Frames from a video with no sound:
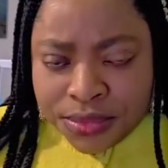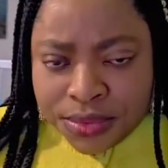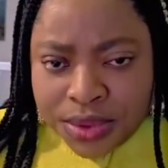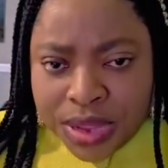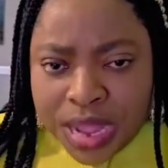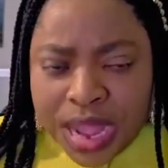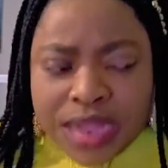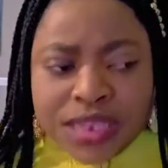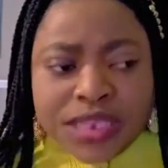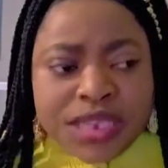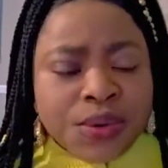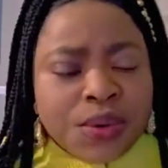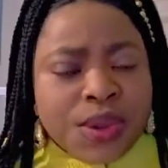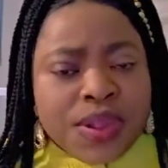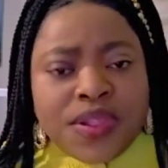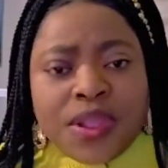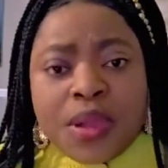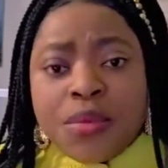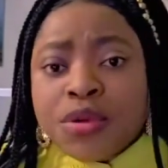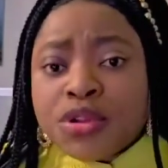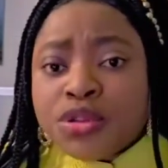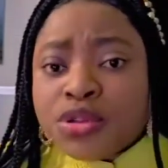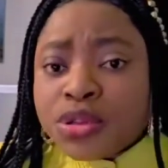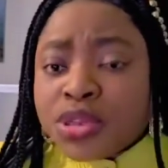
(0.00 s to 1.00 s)
And she was
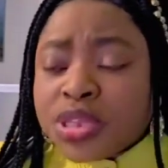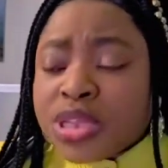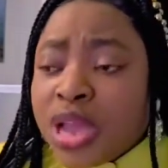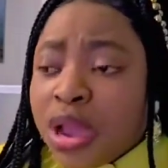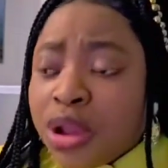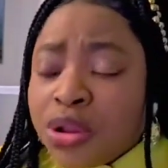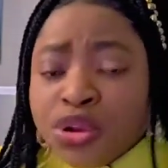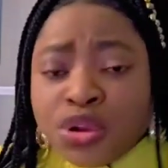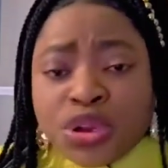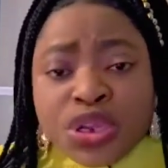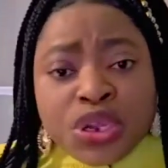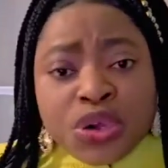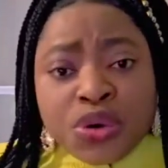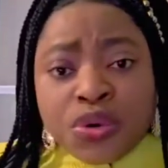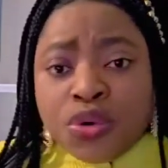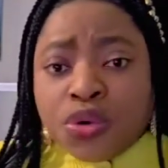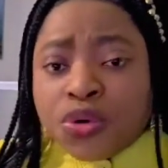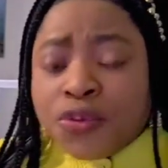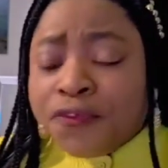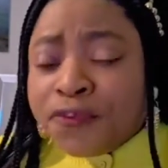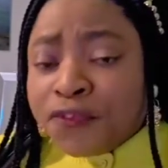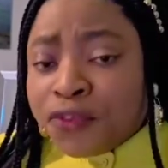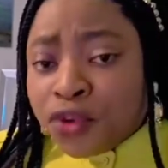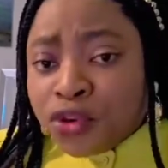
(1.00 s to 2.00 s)
able to tell you the good
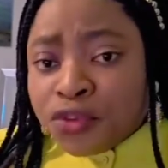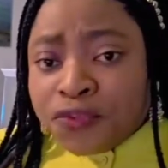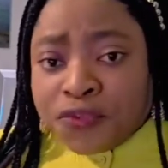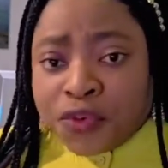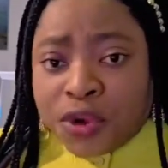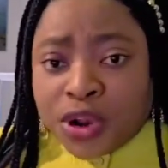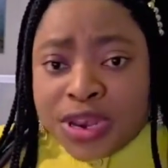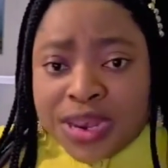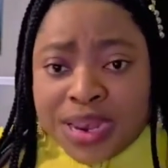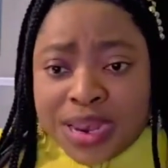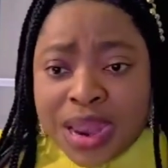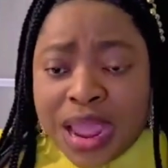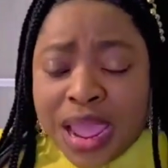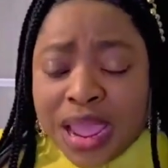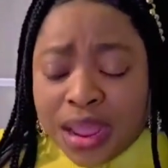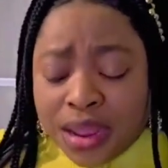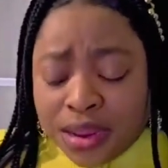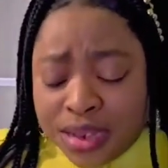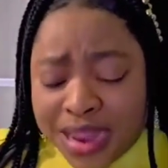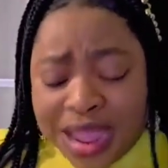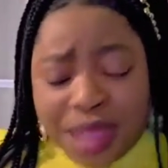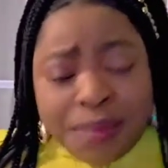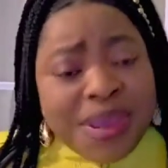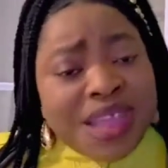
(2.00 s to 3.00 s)
food for
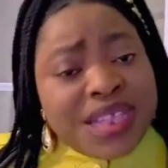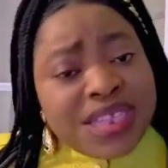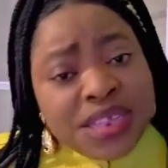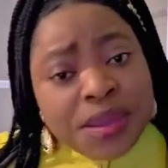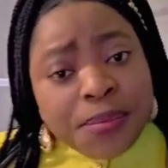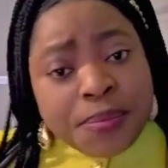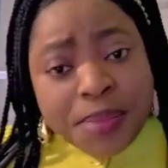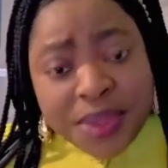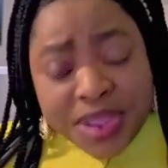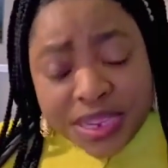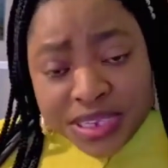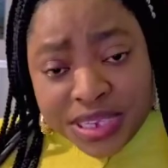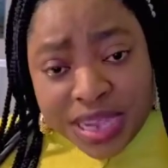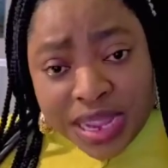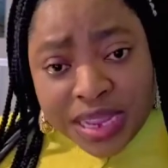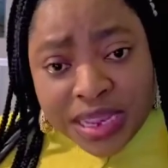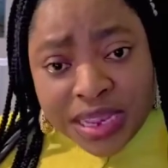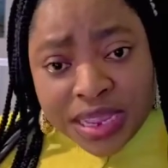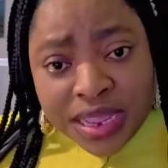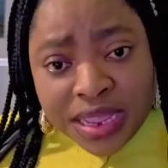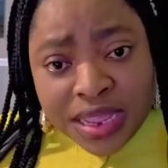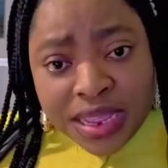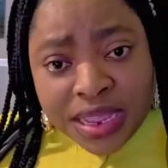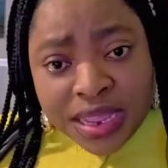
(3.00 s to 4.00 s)
diabetic patient,
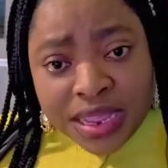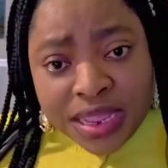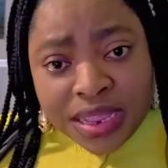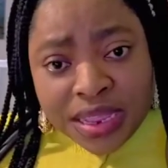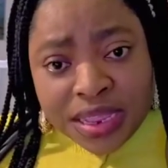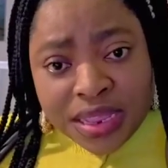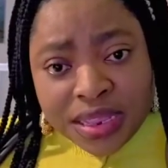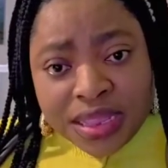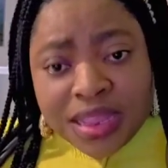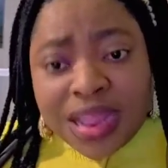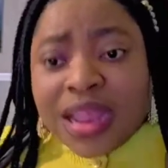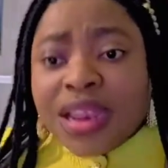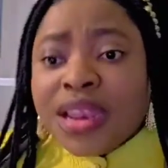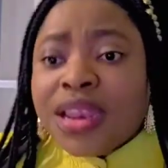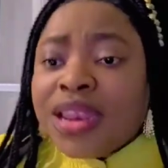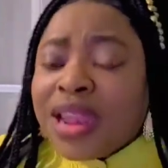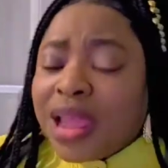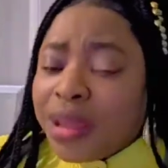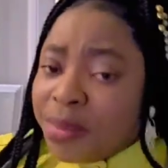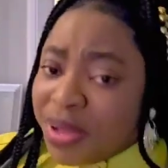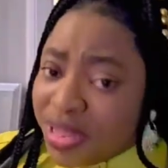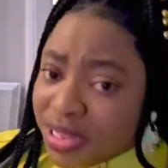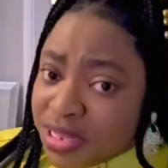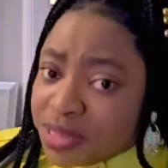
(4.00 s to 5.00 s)
that
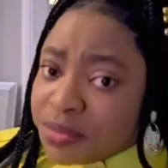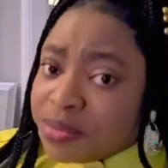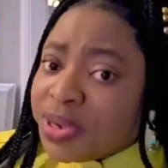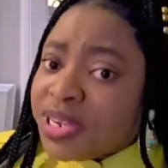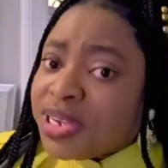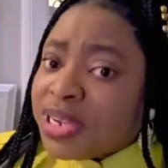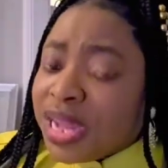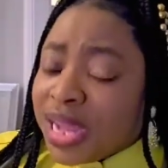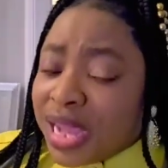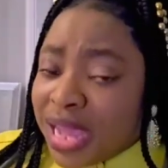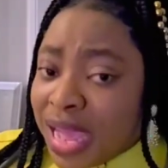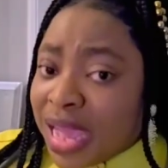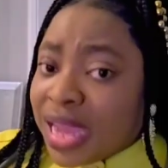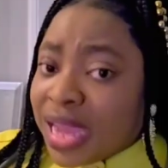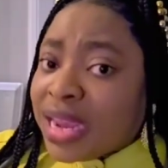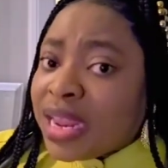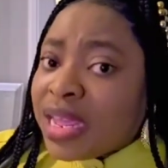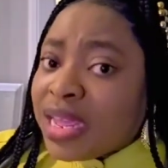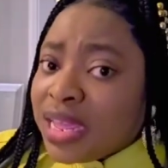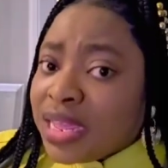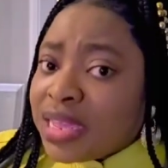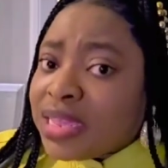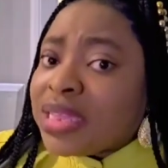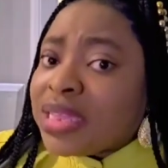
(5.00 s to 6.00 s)
diabetic patient can eat and